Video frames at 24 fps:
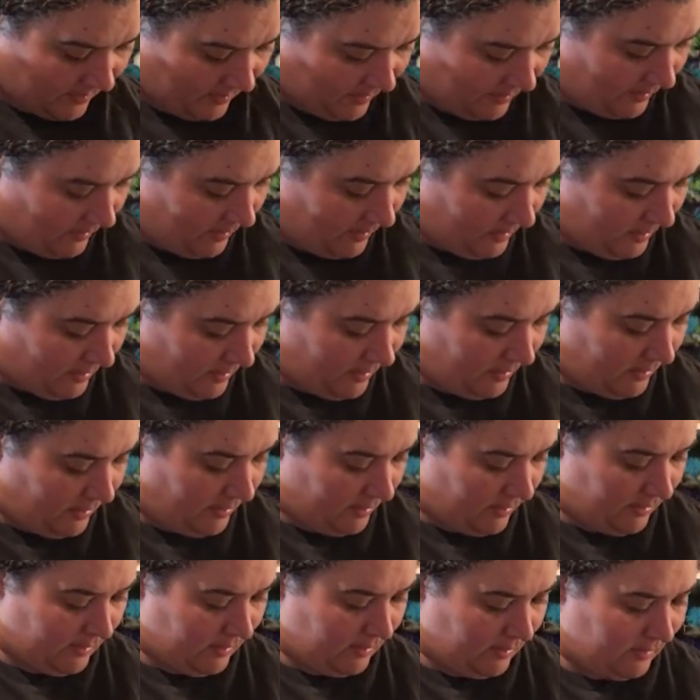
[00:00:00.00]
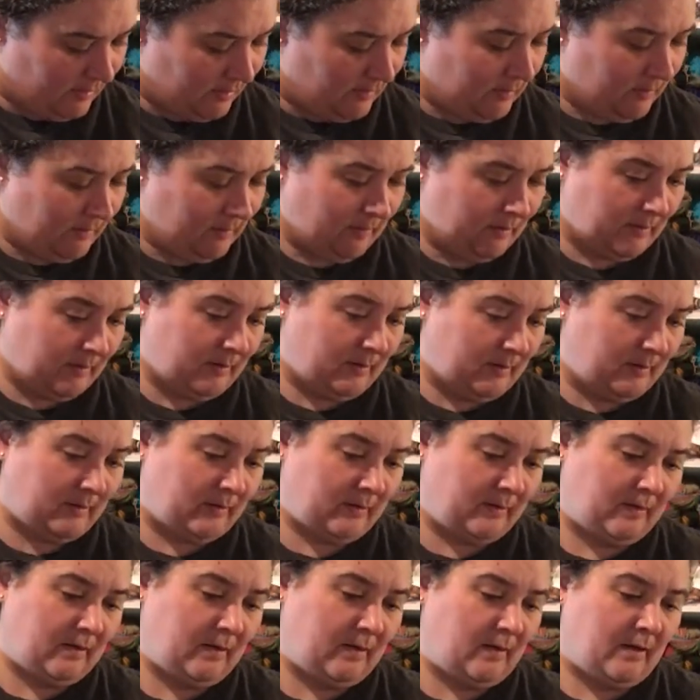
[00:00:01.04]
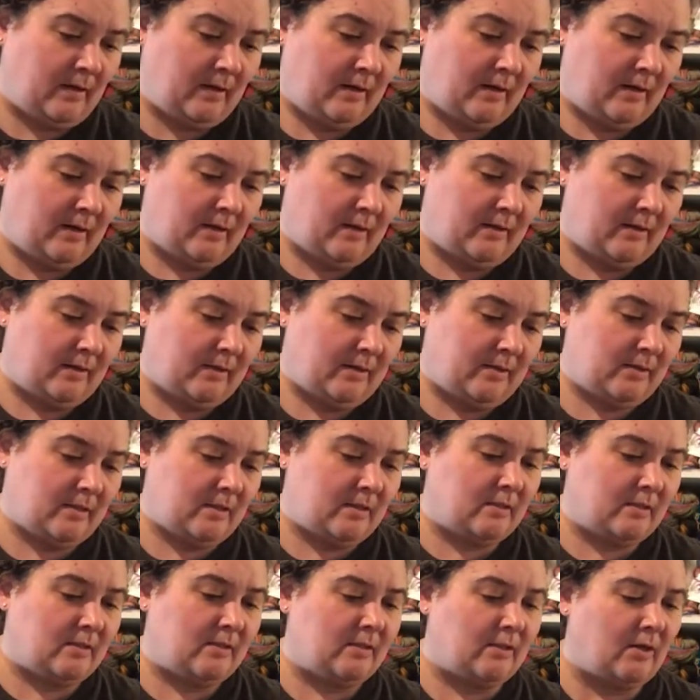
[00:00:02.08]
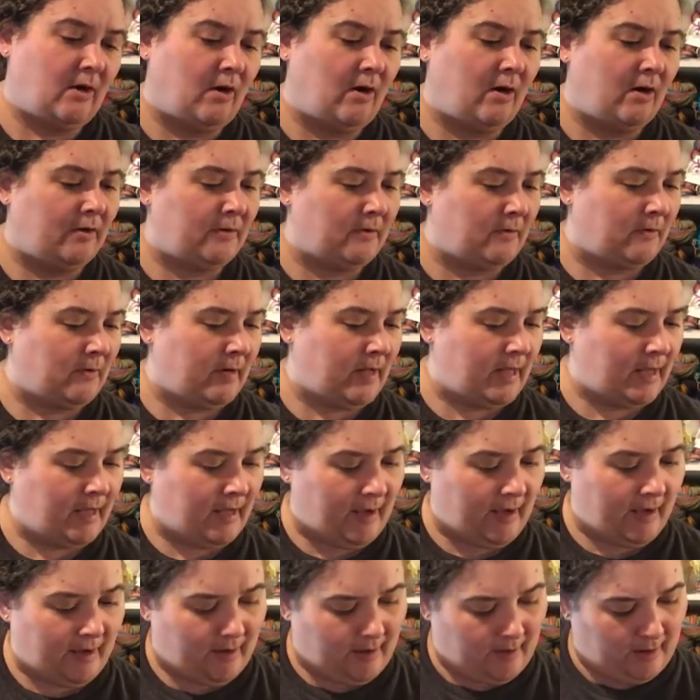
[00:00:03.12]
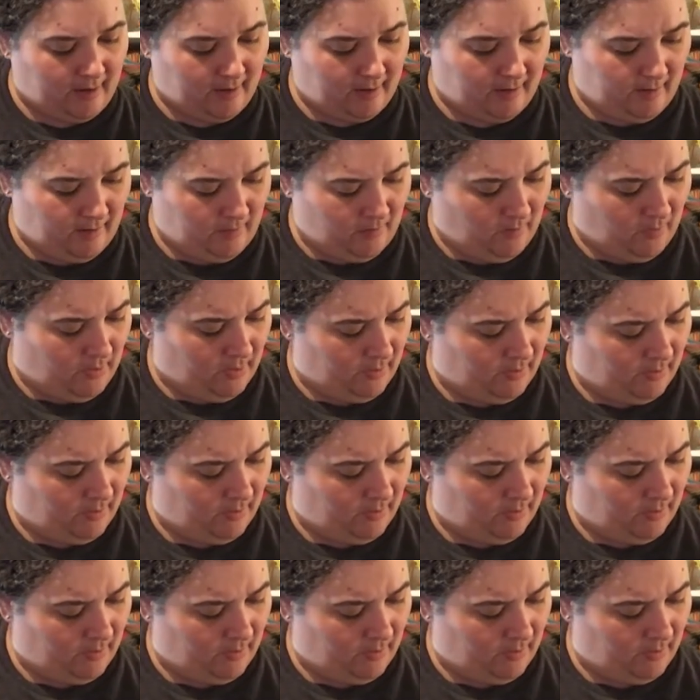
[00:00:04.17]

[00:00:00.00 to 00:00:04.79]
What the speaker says: And then this is Yarn Rehab.